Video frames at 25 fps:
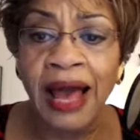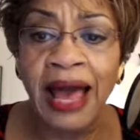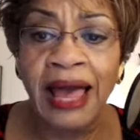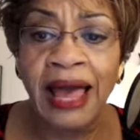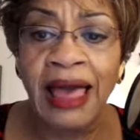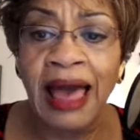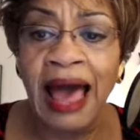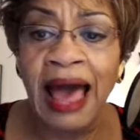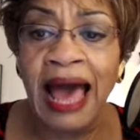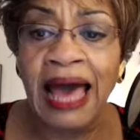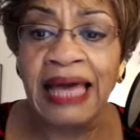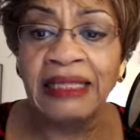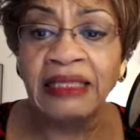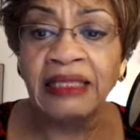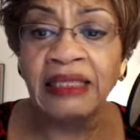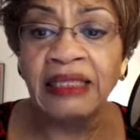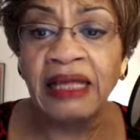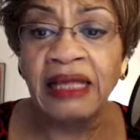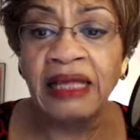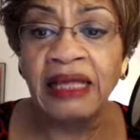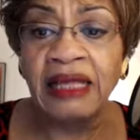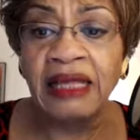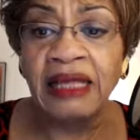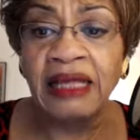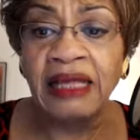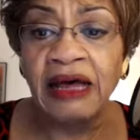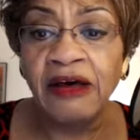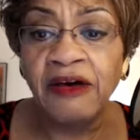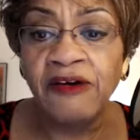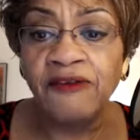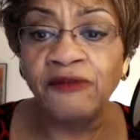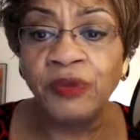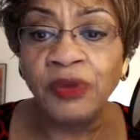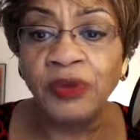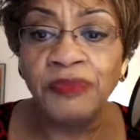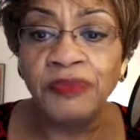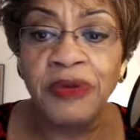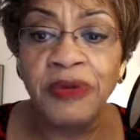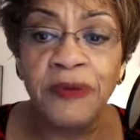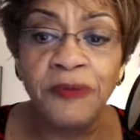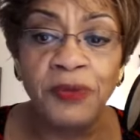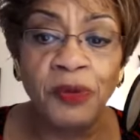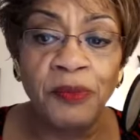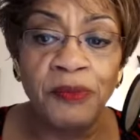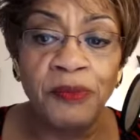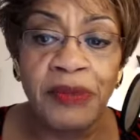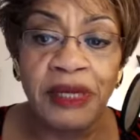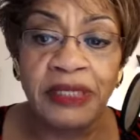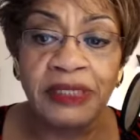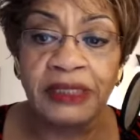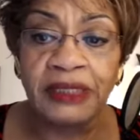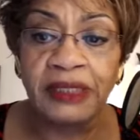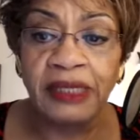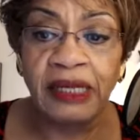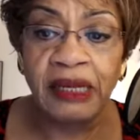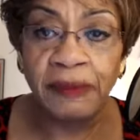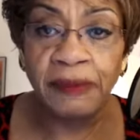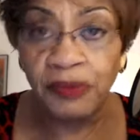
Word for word: I, I love when people mix it up.